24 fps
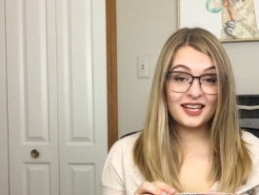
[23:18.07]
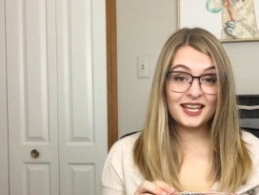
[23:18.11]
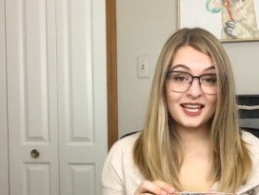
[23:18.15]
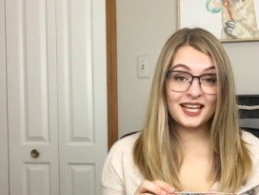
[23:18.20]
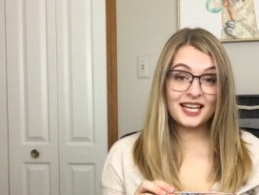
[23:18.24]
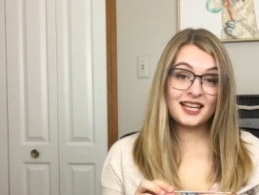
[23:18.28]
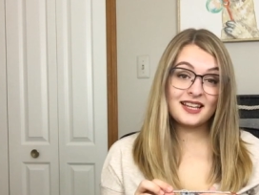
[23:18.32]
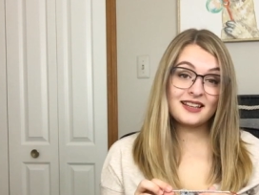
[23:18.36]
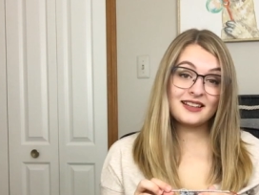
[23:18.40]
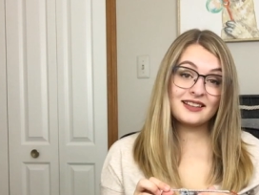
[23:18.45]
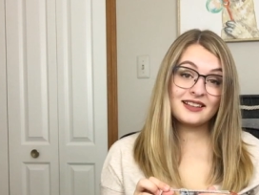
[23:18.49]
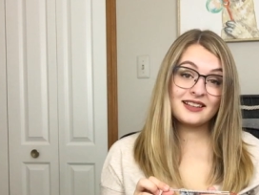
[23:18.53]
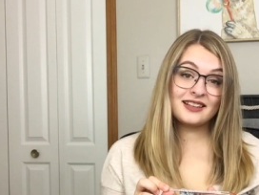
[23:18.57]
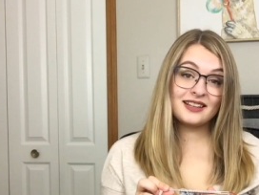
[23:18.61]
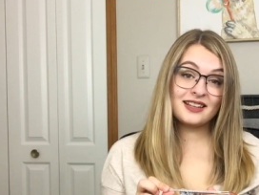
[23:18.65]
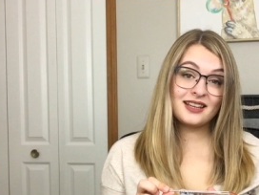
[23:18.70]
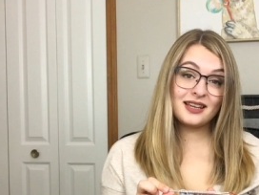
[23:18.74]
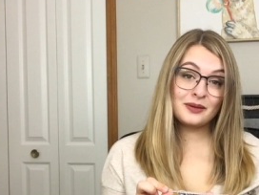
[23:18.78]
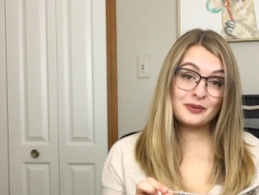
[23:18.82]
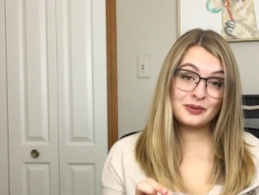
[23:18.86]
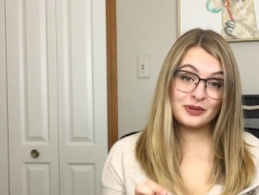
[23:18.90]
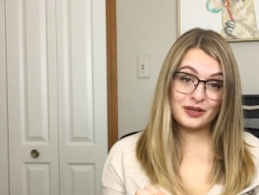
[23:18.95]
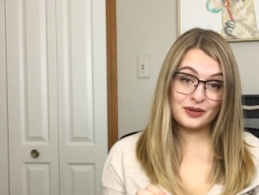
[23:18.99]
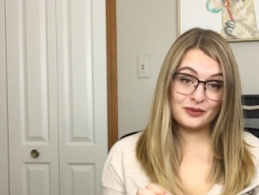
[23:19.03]

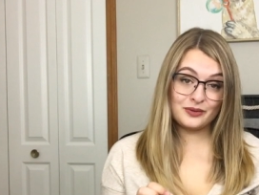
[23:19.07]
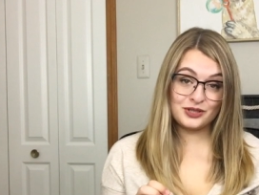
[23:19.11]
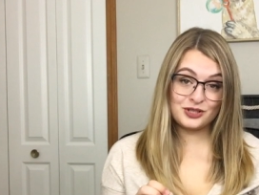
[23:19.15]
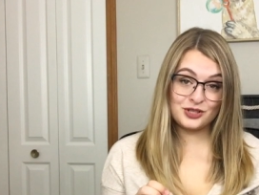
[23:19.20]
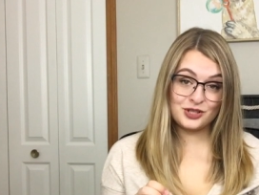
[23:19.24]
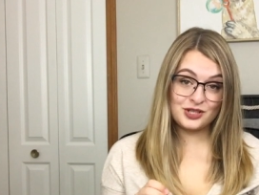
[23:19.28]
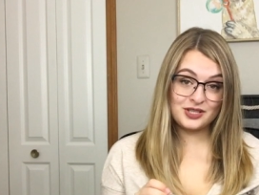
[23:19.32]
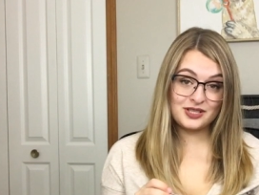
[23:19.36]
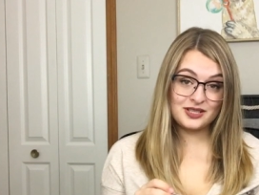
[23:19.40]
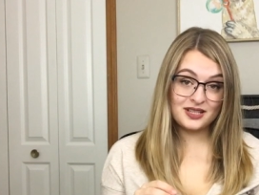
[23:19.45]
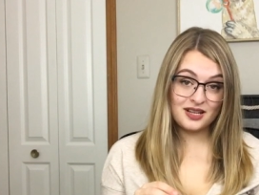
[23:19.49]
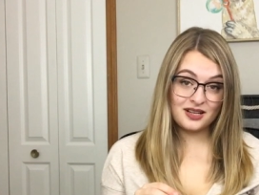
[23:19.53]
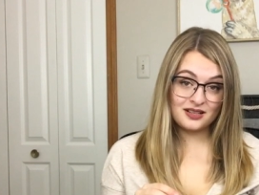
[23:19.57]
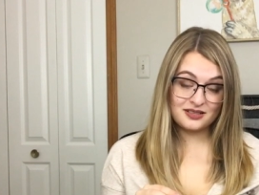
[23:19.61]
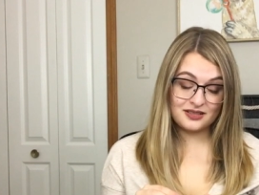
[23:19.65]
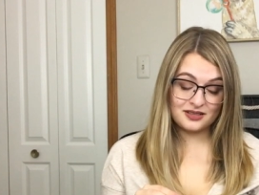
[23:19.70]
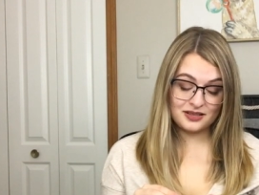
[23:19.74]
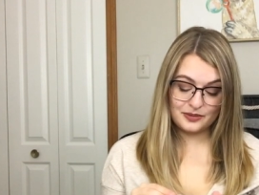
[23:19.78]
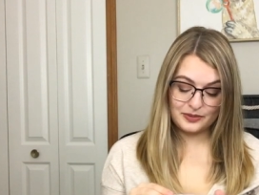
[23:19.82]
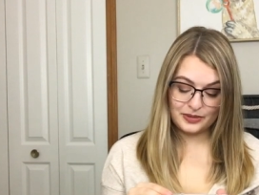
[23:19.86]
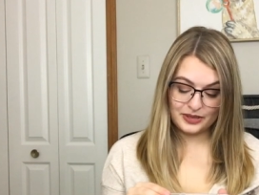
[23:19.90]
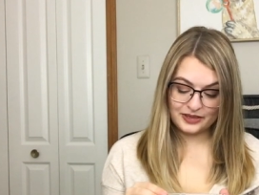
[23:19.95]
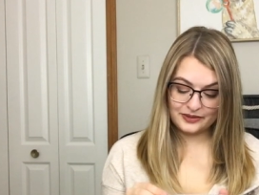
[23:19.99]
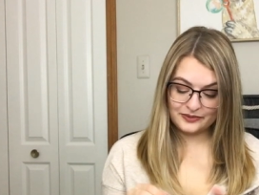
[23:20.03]
and I play when she's not
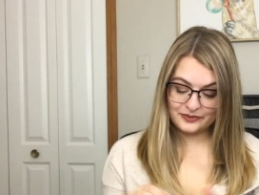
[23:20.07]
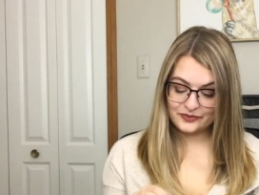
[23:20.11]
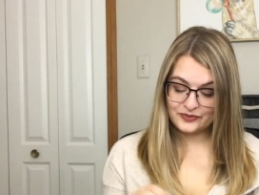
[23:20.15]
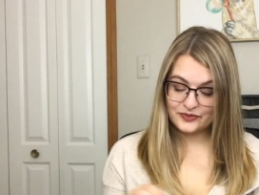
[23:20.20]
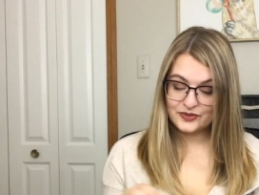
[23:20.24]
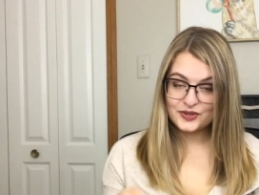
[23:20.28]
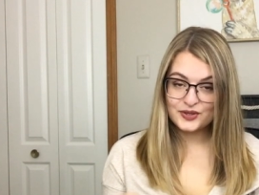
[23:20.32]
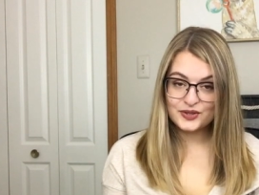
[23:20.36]
sleeping.